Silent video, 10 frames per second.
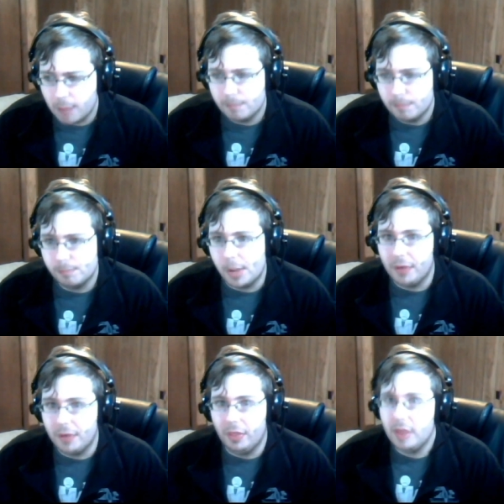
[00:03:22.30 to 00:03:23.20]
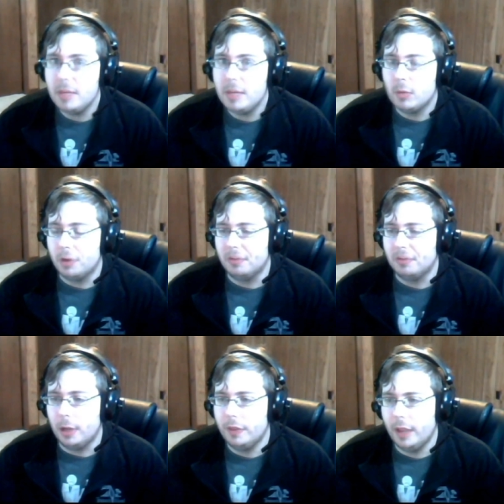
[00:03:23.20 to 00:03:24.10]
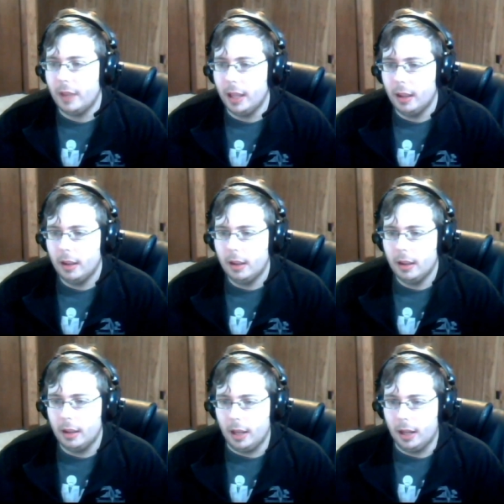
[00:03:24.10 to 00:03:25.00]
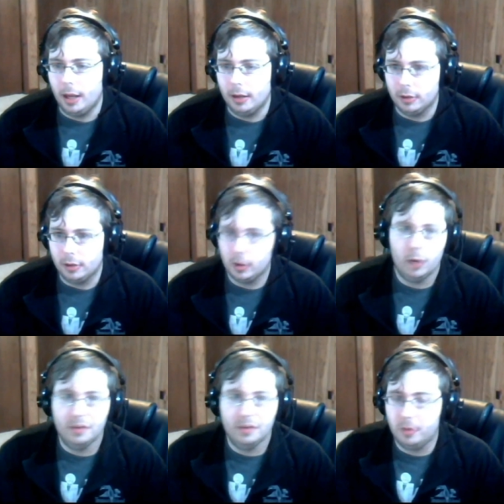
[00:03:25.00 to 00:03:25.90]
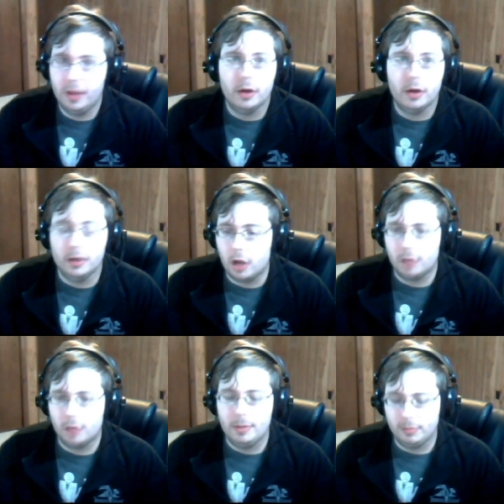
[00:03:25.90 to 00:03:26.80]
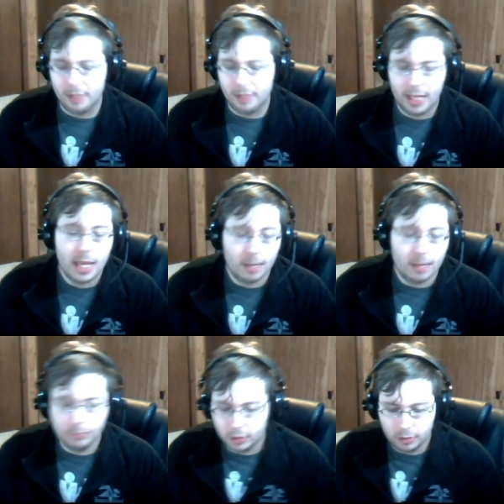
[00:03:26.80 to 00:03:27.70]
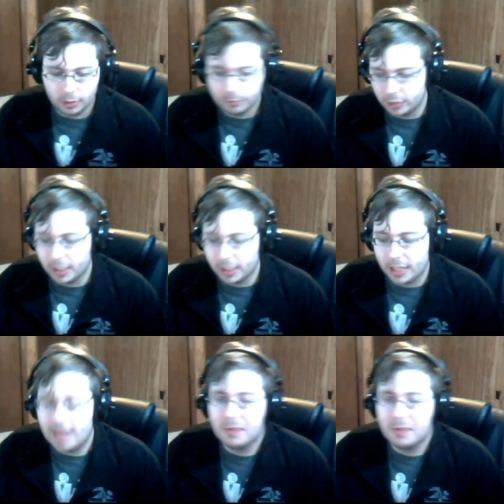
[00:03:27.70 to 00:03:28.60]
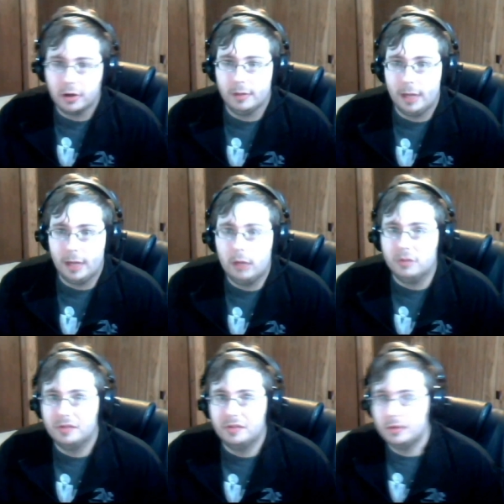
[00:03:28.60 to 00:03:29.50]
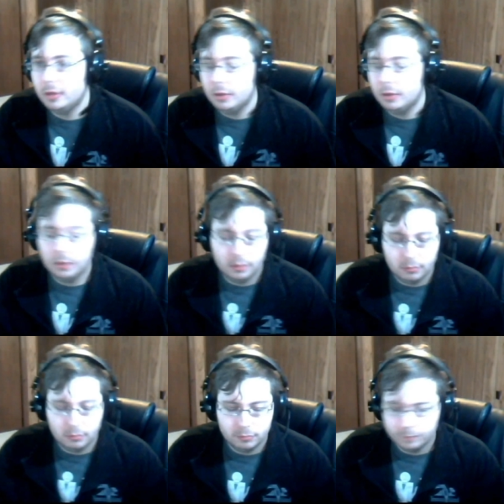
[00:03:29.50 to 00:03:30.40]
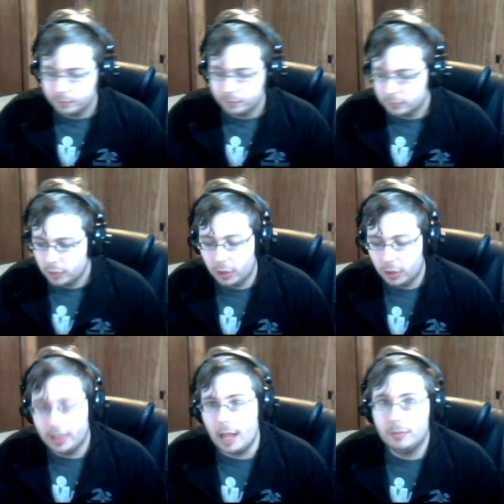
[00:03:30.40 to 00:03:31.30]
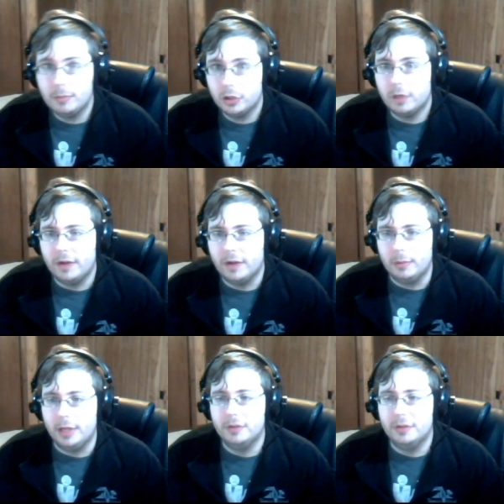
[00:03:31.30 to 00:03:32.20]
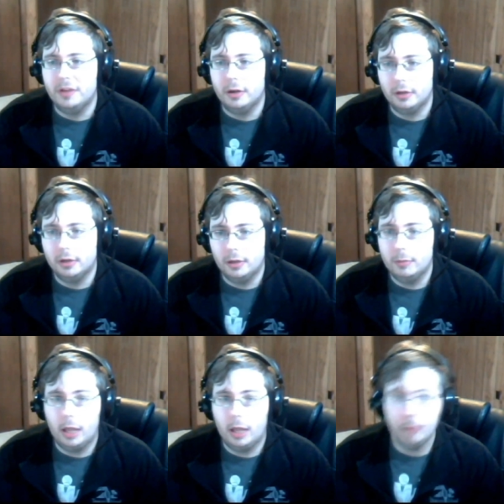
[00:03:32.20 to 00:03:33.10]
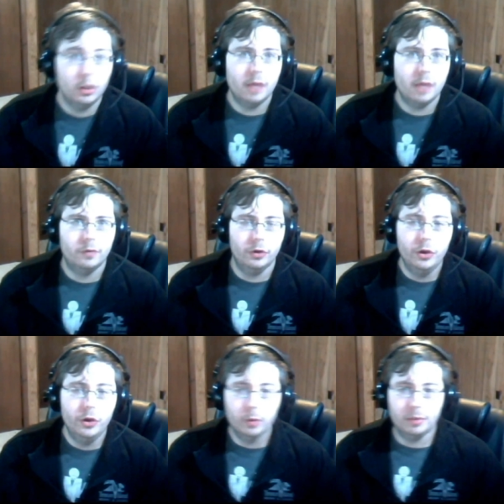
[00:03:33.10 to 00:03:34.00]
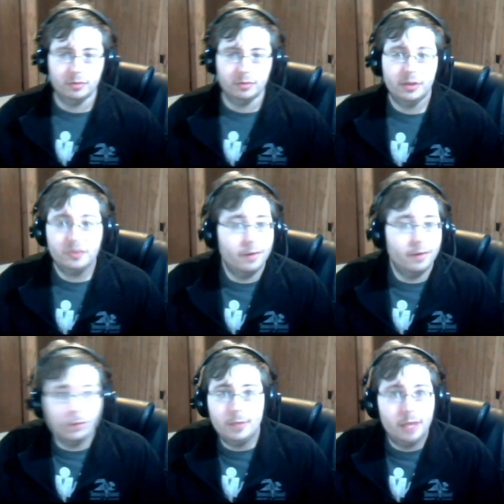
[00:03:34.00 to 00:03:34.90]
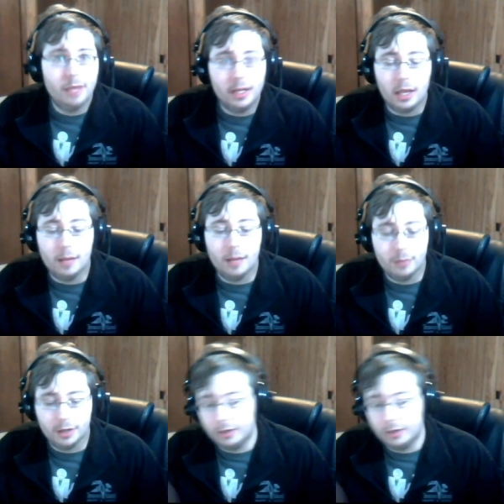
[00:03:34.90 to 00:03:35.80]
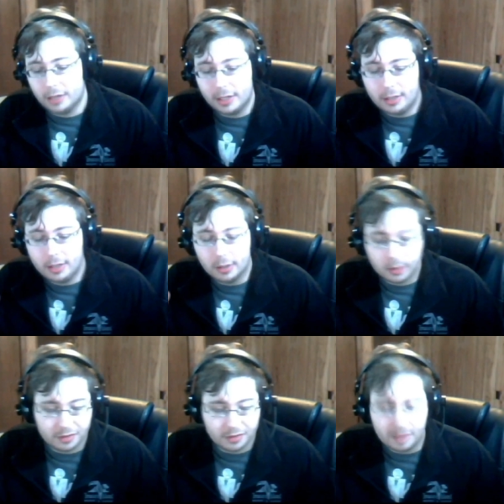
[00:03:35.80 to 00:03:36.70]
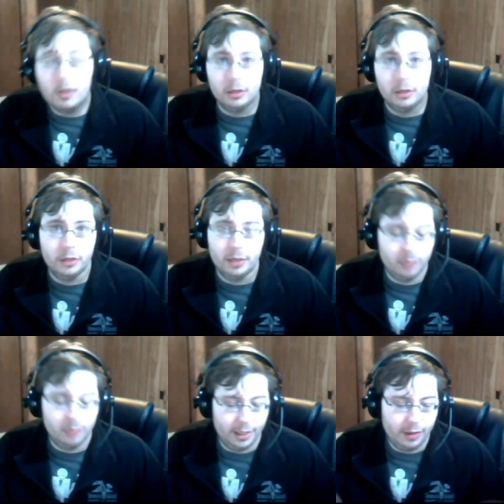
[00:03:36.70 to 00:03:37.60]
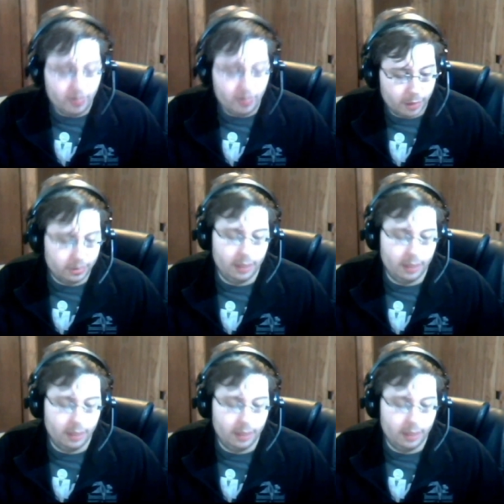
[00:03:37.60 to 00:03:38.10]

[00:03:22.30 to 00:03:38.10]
But they meet once a month. And you can always go there and talk to people and be like, hey, I'm trying to get a game started at my house. You know, and I'm sure you'll find players there. You know, I'm looking for newer players who haven't really played a lot, but are kind of here because they want to learn how to play and they want to play.